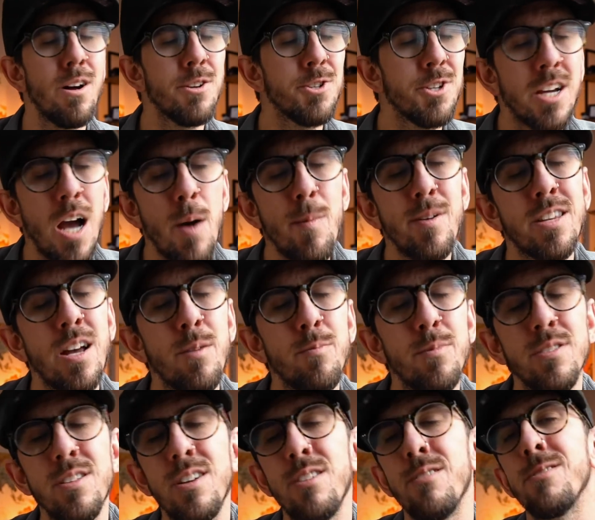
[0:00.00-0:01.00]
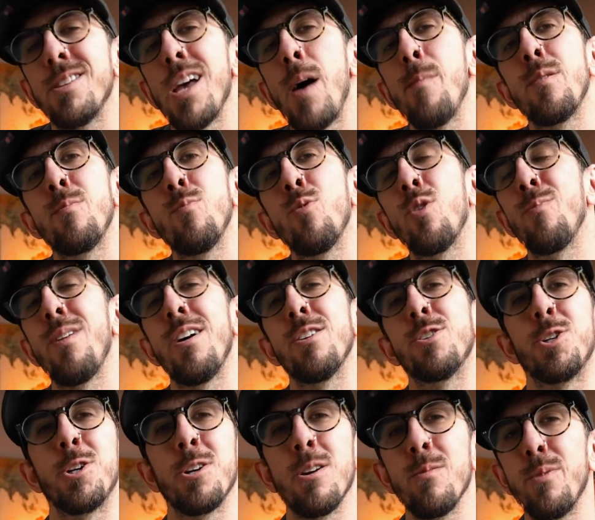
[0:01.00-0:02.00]
don't you comment down below and tell me more
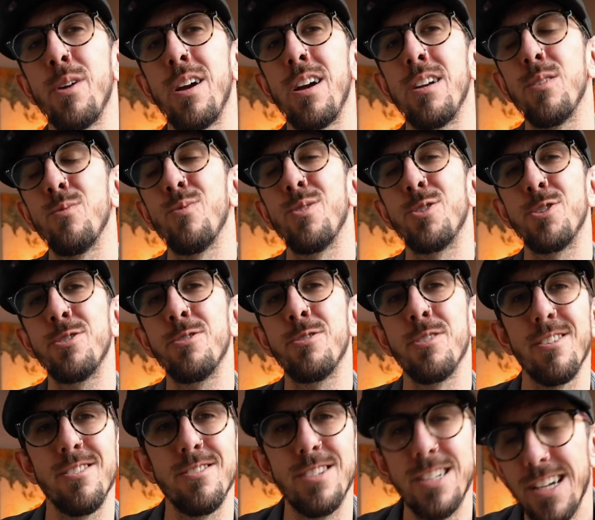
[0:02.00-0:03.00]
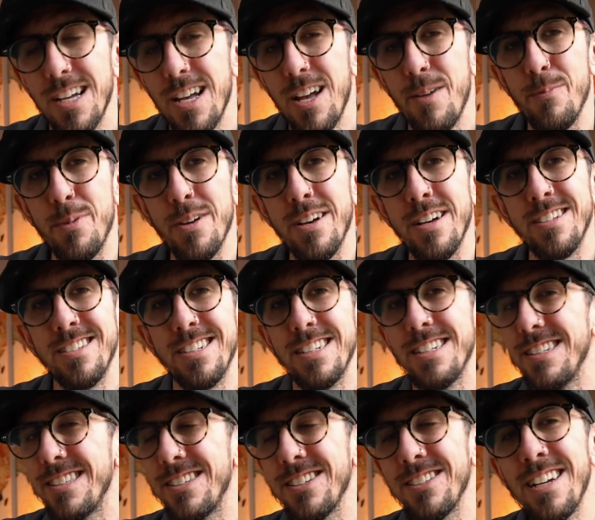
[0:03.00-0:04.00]
about your brand and what you do. But
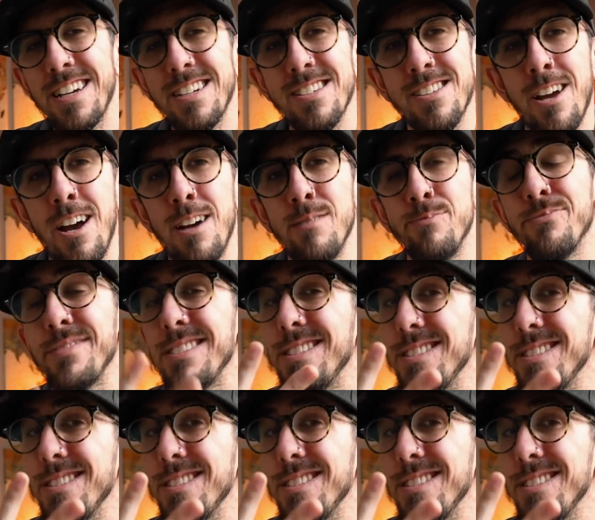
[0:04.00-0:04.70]
until next time,